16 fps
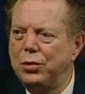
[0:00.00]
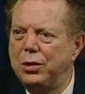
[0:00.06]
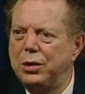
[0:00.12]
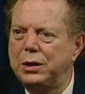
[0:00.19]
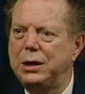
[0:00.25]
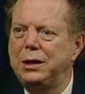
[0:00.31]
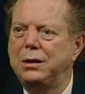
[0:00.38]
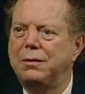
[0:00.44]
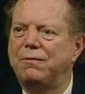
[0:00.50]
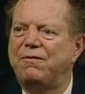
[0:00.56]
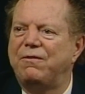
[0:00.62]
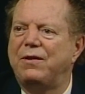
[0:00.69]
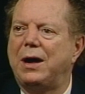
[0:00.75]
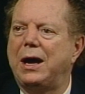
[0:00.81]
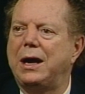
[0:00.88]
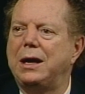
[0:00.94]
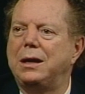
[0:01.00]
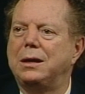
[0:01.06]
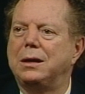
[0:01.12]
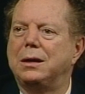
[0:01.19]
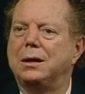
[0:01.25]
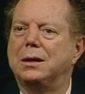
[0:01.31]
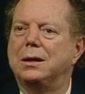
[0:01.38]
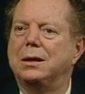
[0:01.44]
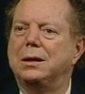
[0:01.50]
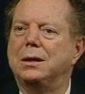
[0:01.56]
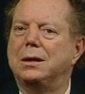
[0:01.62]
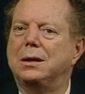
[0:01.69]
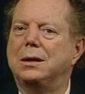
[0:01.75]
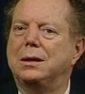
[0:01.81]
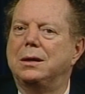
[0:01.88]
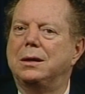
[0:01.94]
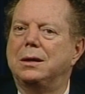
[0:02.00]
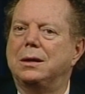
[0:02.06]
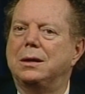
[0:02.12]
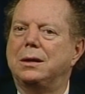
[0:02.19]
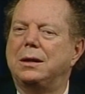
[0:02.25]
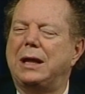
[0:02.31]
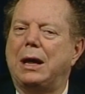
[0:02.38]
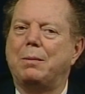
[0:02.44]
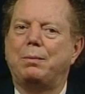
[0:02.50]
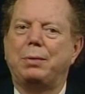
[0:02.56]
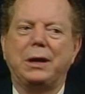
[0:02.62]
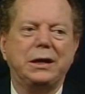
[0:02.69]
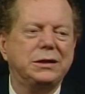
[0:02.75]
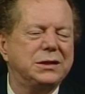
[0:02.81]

We're looking to find that